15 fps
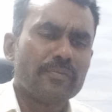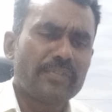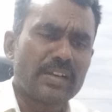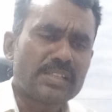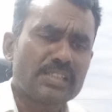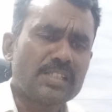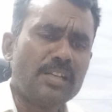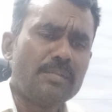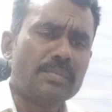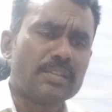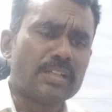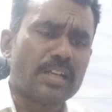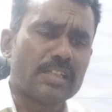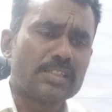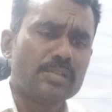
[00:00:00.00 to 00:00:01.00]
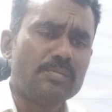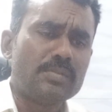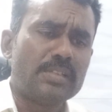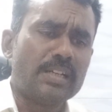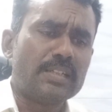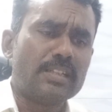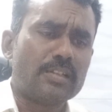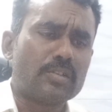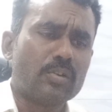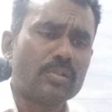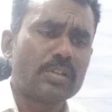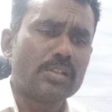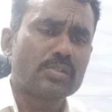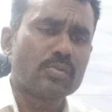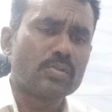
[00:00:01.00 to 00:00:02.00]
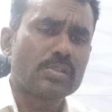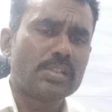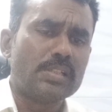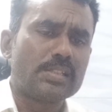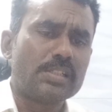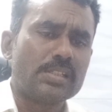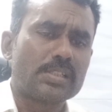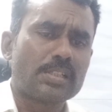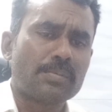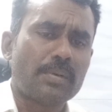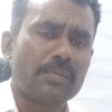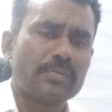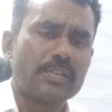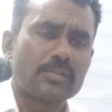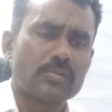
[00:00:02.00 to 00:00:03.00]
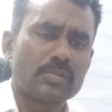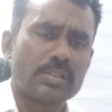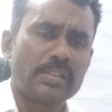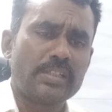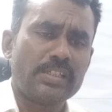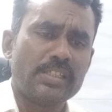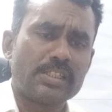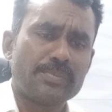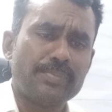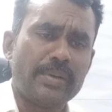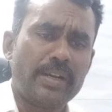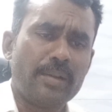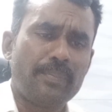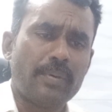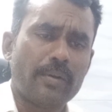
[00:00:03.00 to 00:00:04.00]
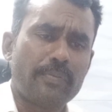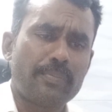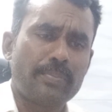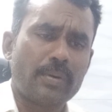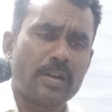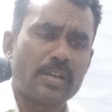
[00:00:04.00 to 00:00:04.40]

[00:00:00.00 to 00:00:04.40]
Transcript: Functional method assumes that the total social system of the society is made up of